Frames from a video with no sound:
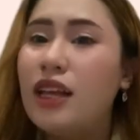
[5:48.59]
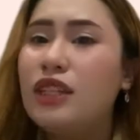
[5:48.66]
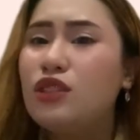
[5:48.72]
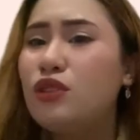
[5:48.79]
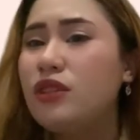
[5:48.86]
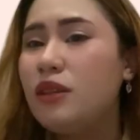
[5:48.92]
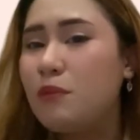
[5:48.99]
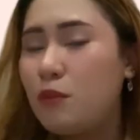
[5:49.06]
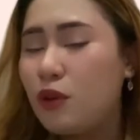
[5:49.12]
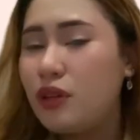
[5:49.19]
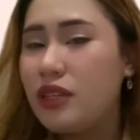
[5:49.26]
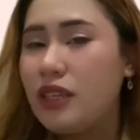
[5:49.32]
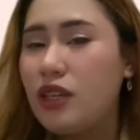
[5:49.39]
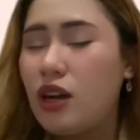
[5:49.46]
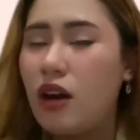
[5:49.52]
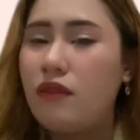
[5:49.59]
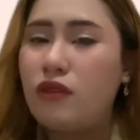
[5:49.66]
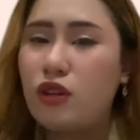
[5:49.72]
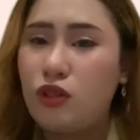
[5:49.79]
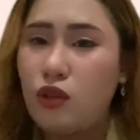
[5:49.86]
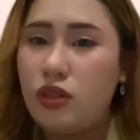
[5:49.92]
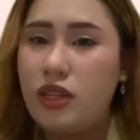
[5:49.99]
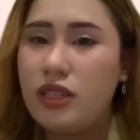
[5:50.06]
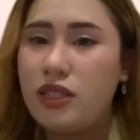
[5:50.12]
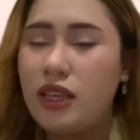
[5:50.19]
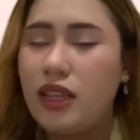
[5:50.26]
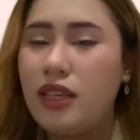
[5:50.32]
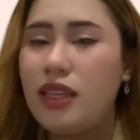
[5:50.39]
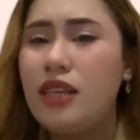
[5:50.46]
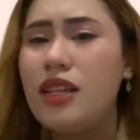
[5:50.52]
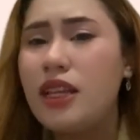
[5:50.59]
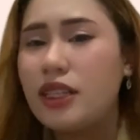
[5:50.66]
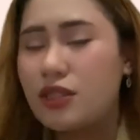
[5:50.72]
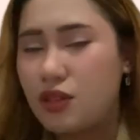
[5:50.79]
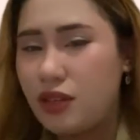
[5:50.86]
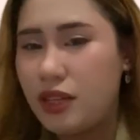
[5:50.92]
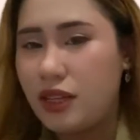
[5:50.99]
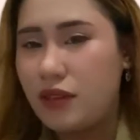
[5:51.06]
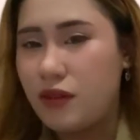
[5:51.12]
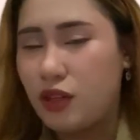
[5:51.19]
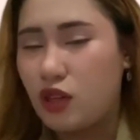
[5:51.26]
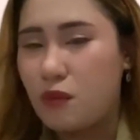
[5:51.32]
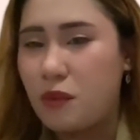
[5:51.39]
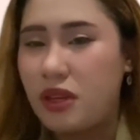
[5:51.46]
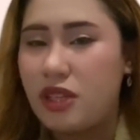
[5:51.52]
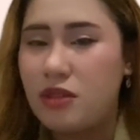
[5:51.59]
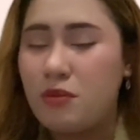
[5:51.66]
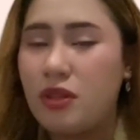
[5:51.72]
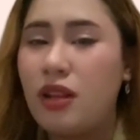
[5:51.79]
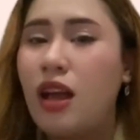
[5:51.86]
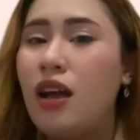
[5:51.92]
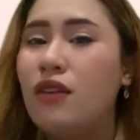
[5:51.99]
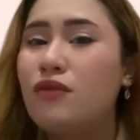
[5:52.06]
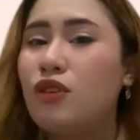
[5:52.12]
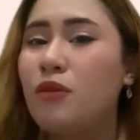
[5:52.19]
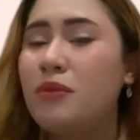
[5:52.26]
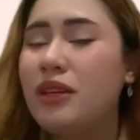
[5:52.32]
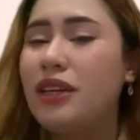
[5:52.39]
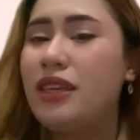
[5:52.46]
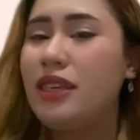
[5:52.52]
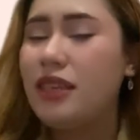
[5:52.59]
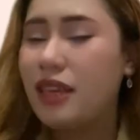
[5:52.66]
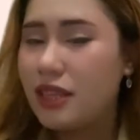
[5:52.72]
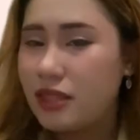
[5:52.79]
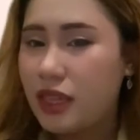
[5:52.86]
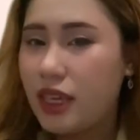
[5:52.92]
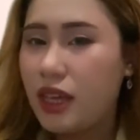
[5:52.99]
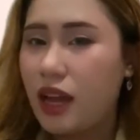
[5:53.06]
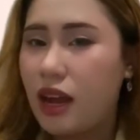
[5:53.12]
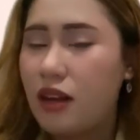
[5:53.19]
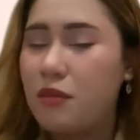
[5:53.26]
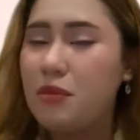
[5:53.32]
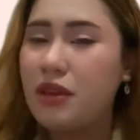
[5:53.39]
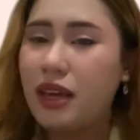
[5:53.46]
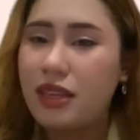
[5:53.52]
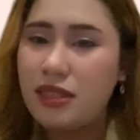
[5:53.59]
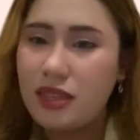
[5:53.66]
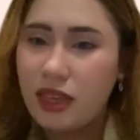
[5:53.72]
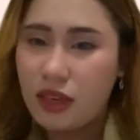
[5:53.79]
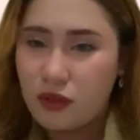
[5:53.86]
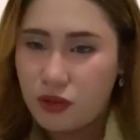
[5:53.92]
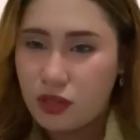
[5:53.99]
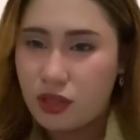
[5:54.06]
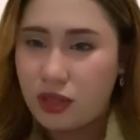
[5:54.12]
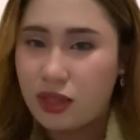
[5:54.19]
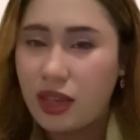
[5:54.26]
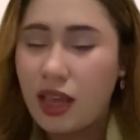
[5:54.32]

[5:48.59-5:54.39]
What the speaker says: to the body of knowledge in electronic record management from the ESA-RBICA region.